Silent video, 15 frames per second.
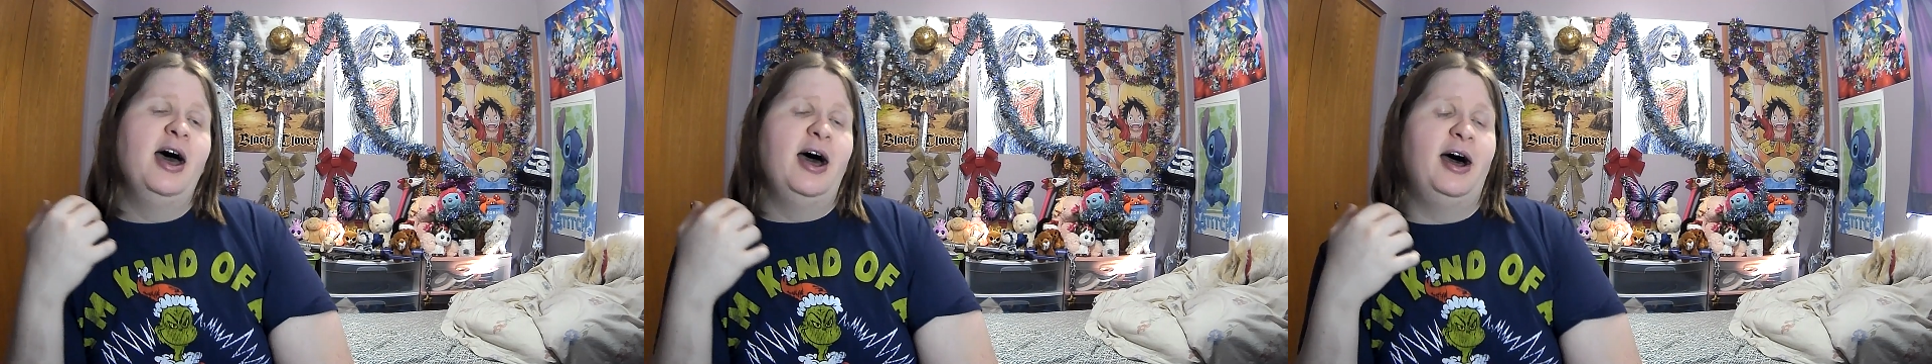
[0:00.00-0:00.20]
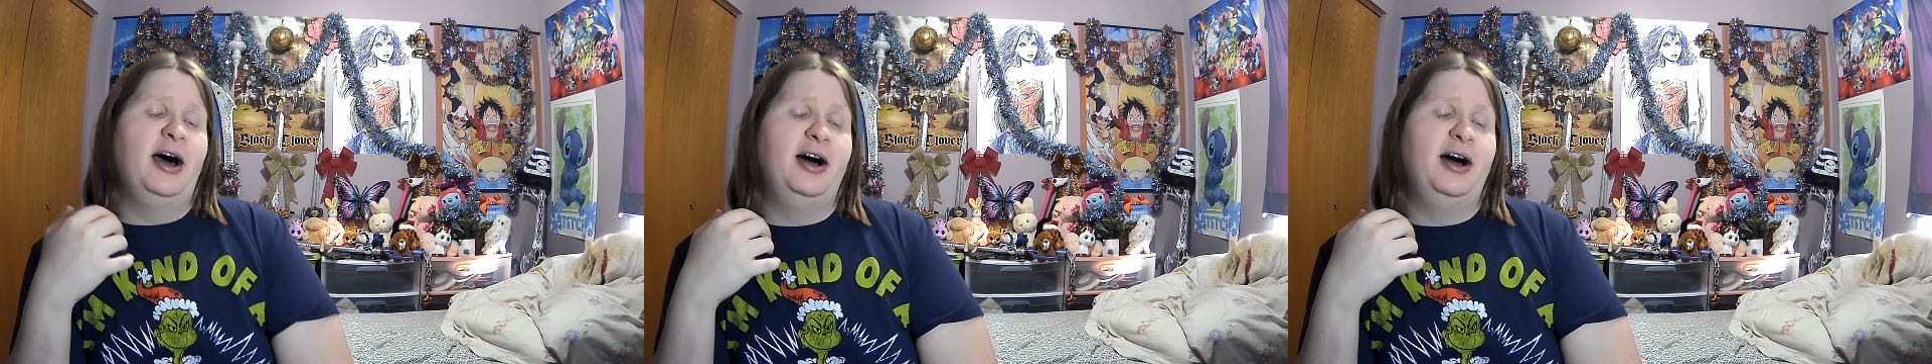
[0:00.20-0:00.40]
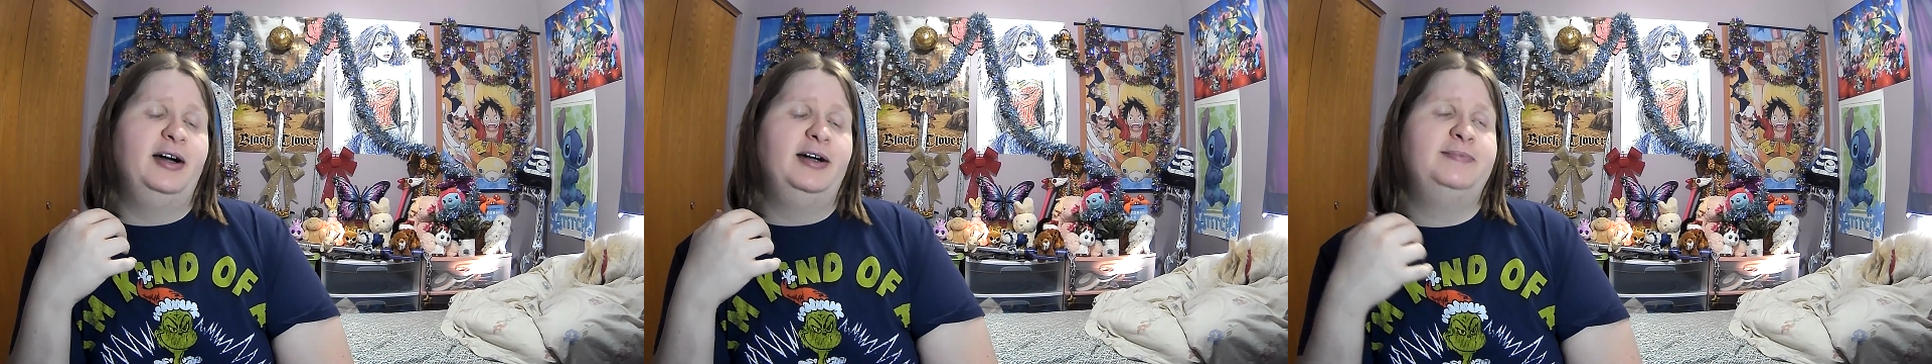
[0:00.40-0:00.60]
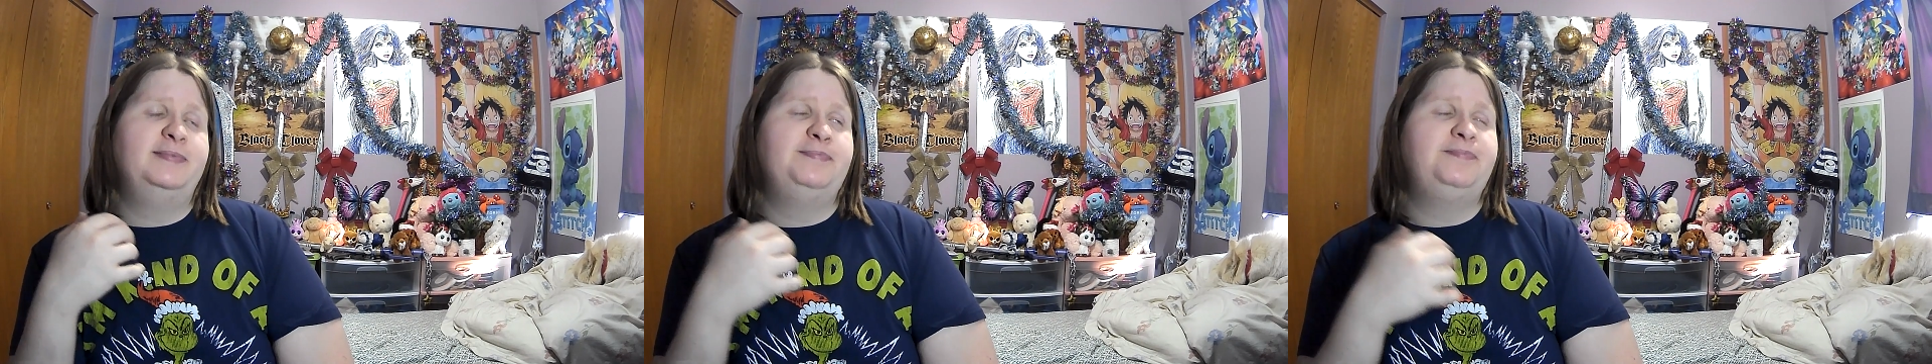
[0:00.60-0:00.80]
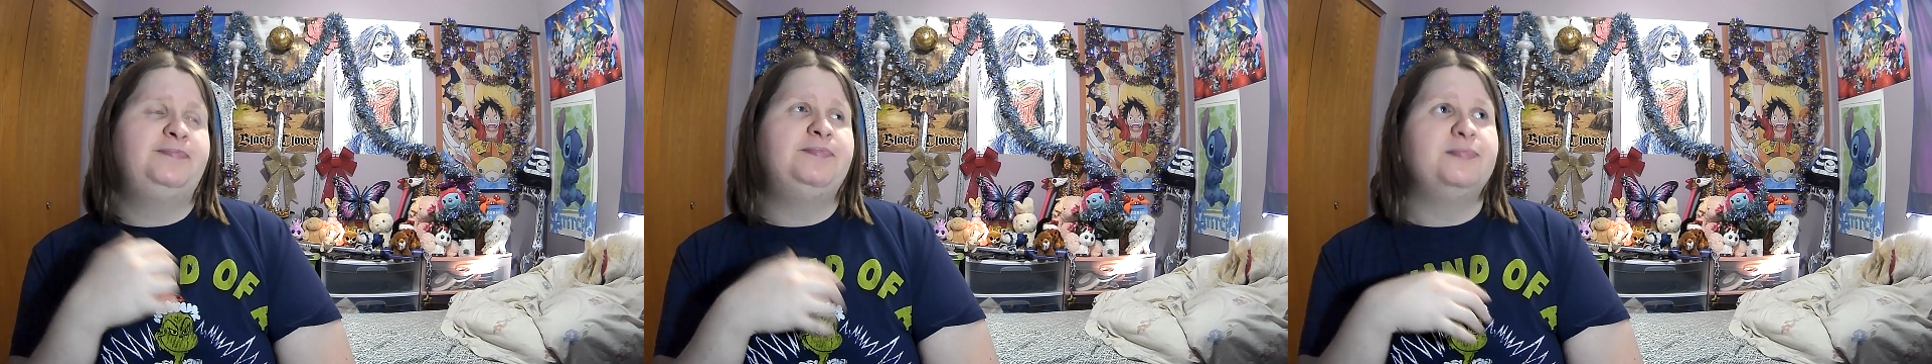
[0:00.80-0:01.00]

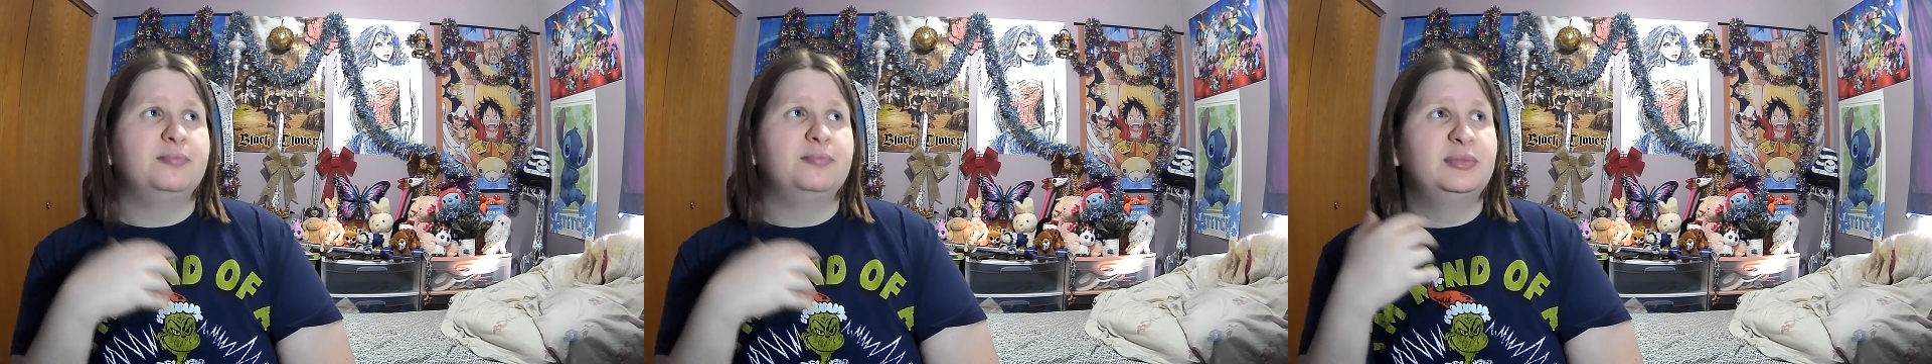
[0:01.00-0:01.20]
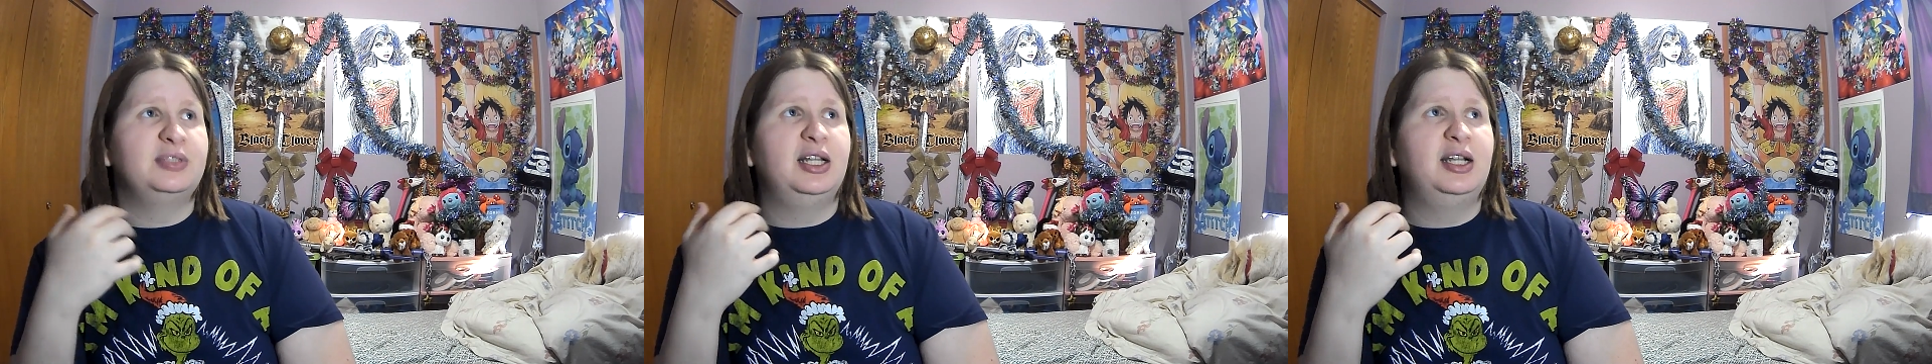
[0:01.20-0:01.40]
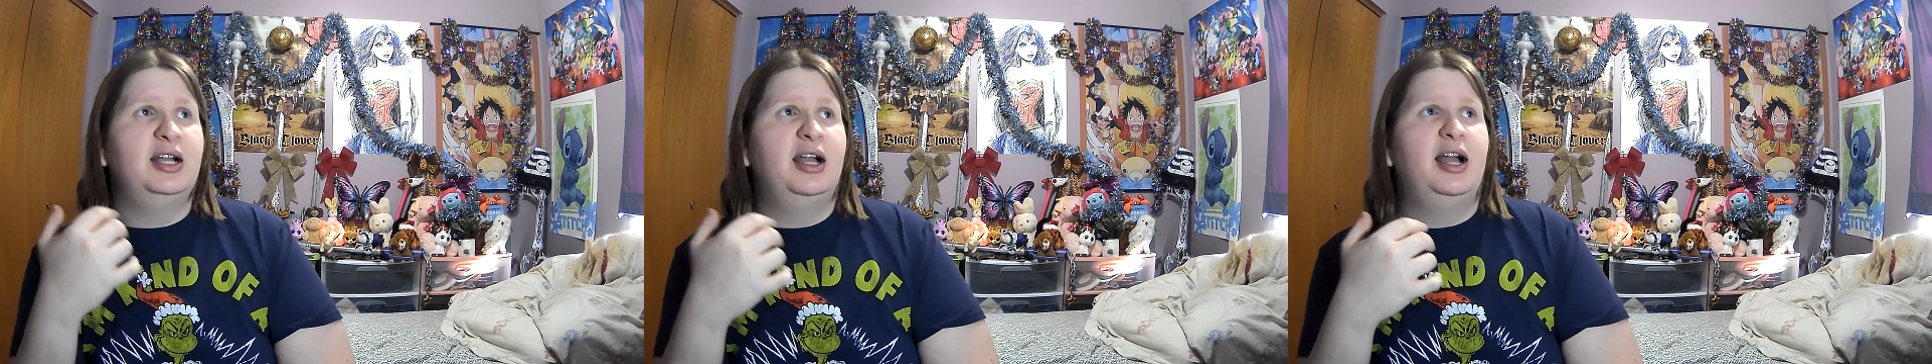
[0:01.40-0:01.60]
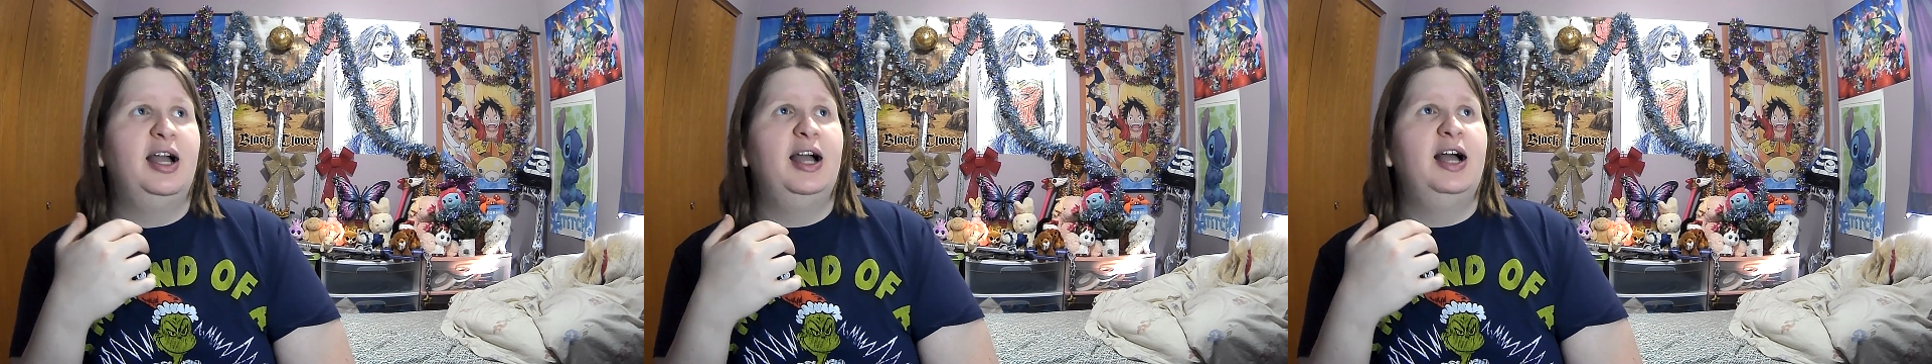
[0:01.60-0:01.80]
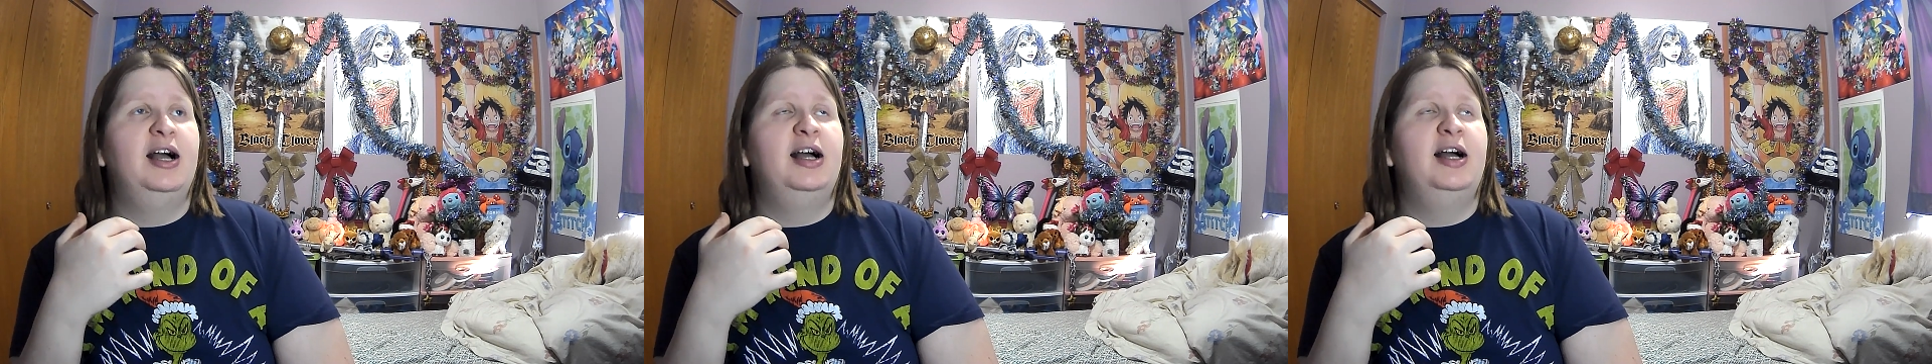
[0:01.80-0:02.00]
Um,
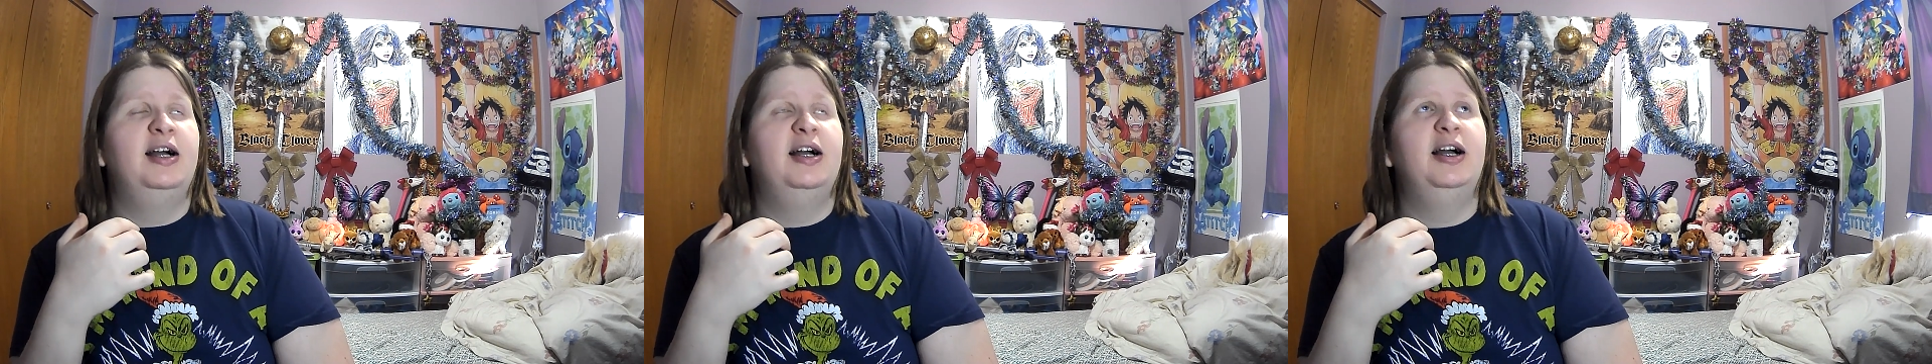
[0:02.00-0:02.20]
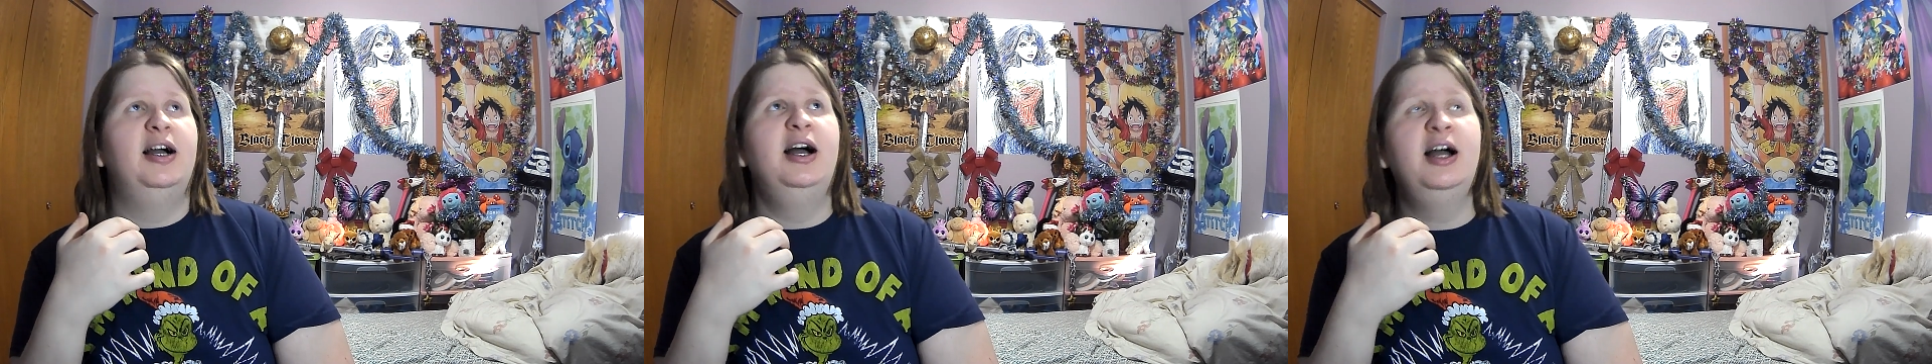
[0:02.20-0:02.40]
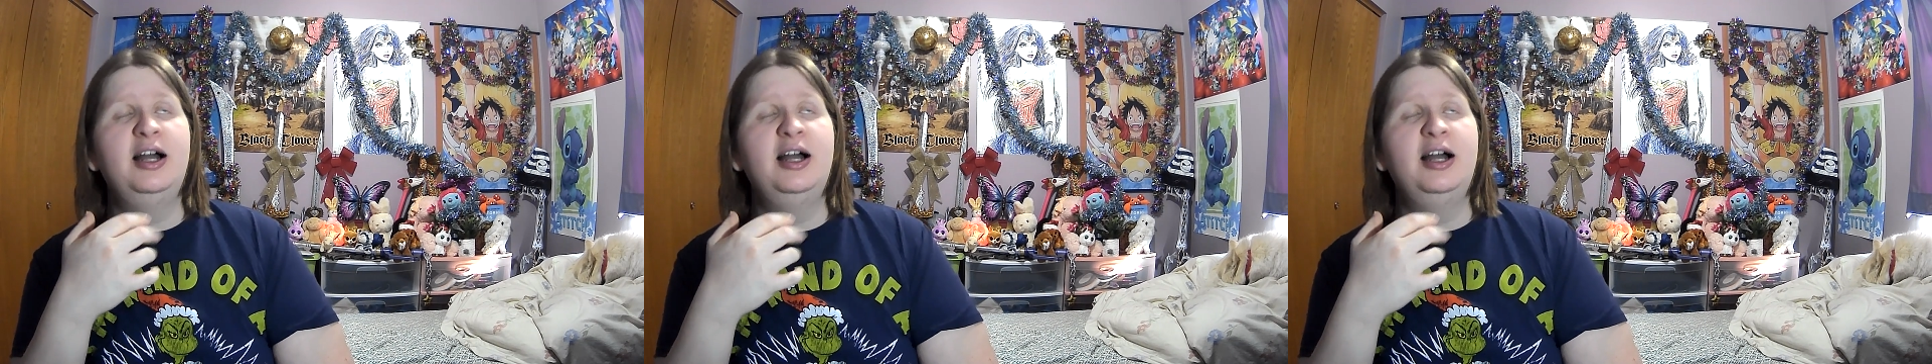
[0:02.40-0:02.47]
uh,